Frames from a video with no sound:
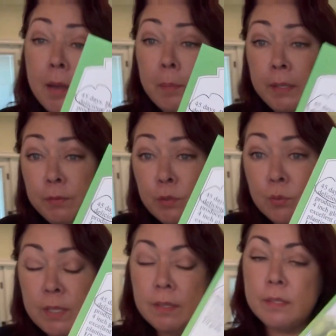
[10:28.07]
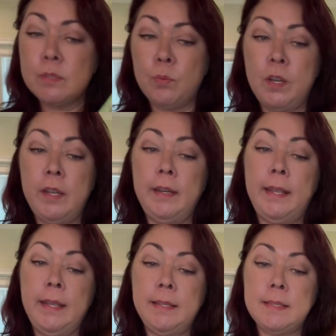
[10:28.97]
But if you read this one,
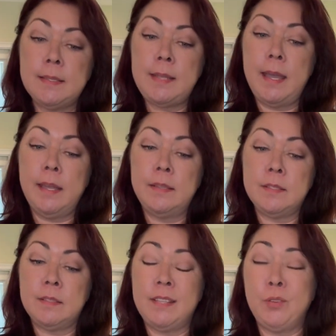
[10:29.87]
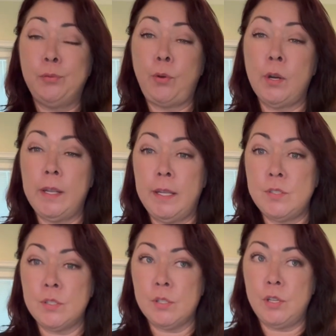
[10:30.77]
it says they're
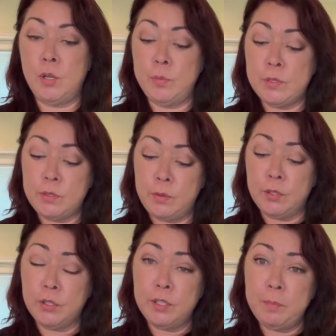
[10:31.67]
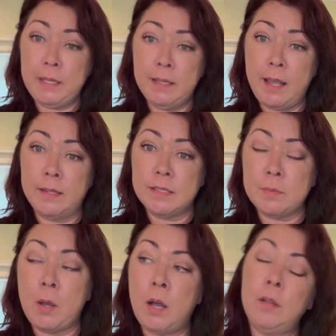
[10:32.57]
4-inch globes, so they're gonna be kind of
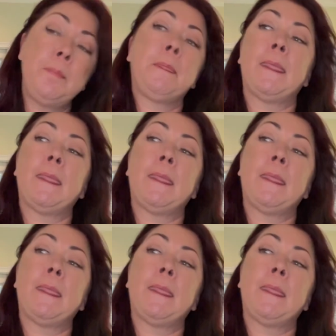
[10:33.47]
small.